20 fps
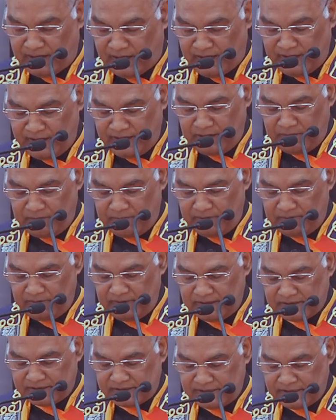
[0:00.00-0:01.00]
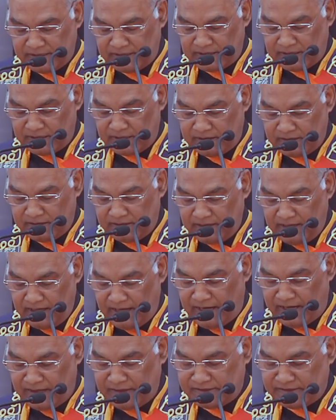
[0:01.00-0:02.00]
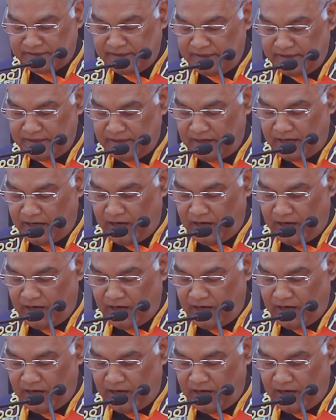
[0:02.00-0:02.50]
underprivileged children and see